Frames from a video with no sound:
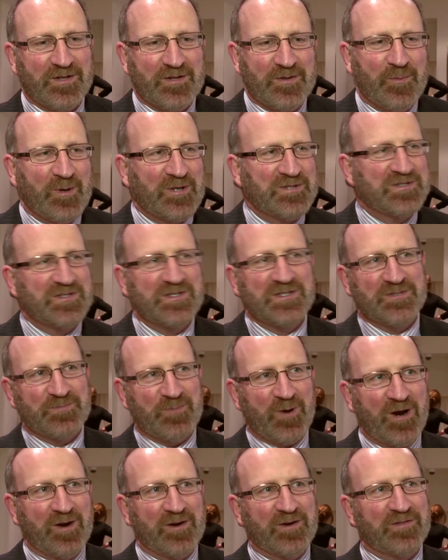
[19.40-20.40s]
The most
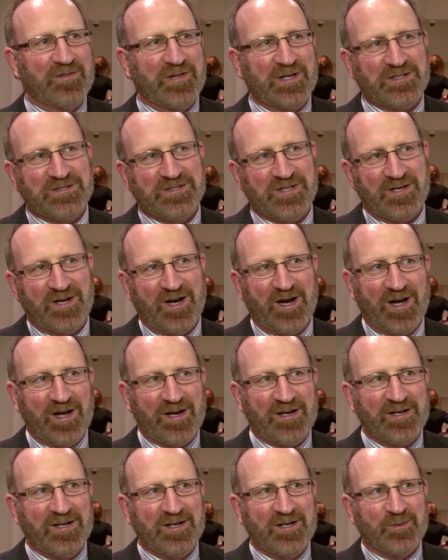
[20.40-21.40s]
inspiring thing
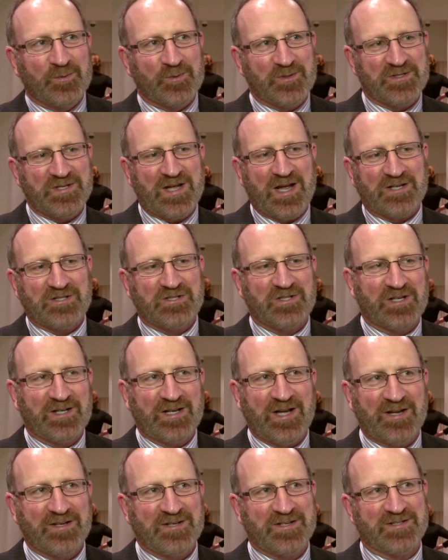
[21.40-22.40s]
tonight was
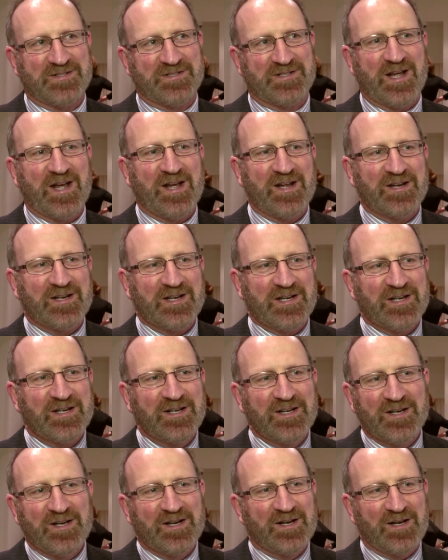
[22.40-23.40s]
actually understanding
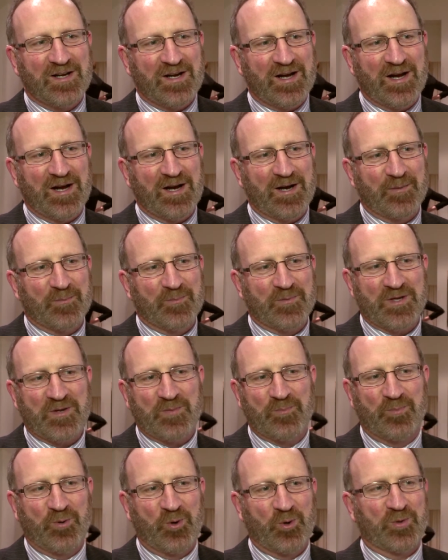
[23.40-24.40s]
the
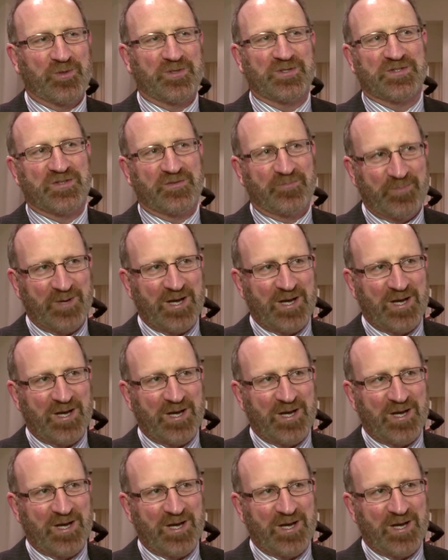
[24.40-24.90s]
importance of